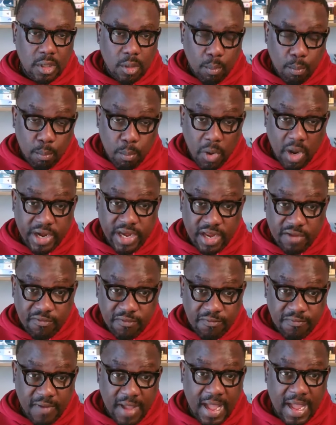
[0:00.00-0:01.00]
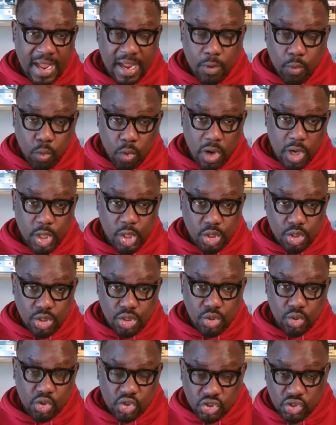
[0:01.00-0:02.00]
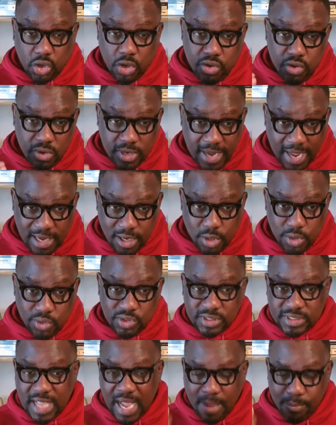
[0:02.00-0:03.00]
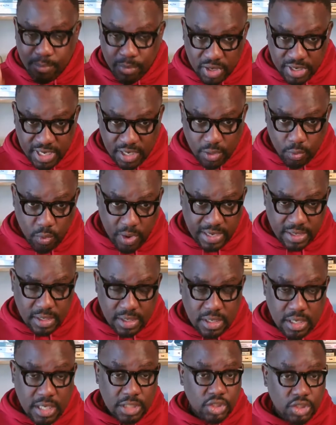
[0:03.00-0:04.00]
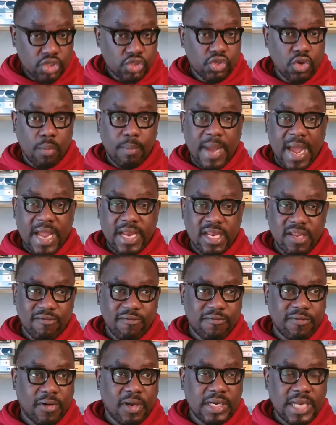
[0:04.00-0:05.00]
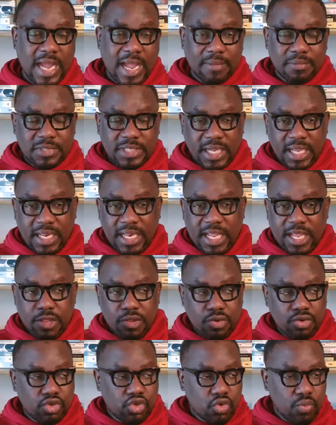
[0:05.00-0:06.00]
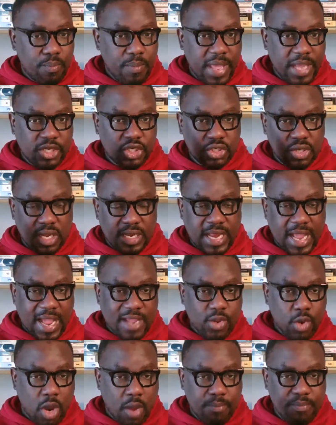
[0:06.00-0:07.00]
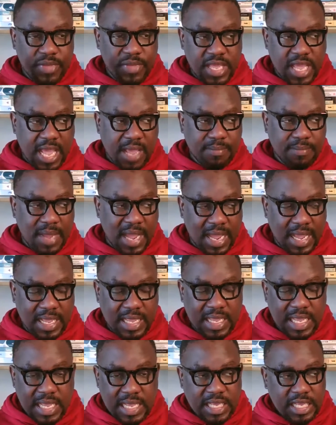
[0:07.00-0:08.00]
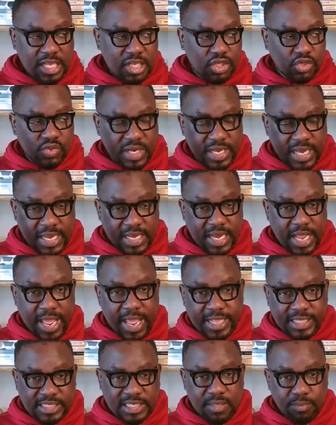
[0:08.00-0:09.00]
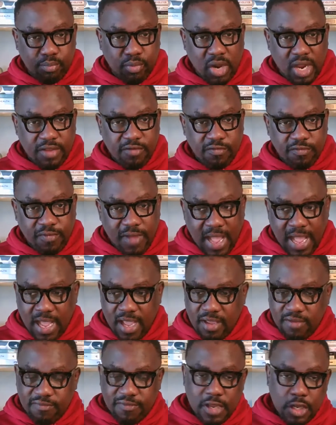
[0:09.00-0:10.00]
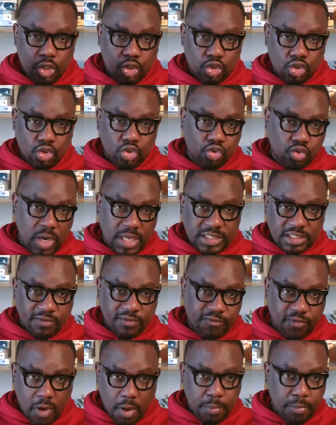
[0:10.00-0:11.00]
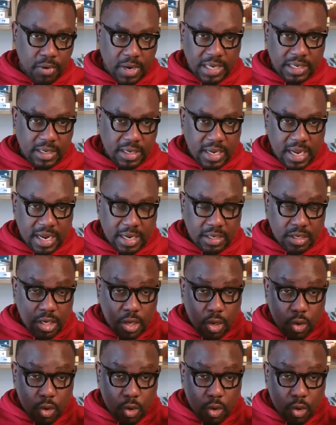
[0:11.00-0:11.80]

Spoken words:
Modify what you do so you can lose that body weight. So by default, I'm telling you to make sure that your BMI is within 18.5 to 24.9.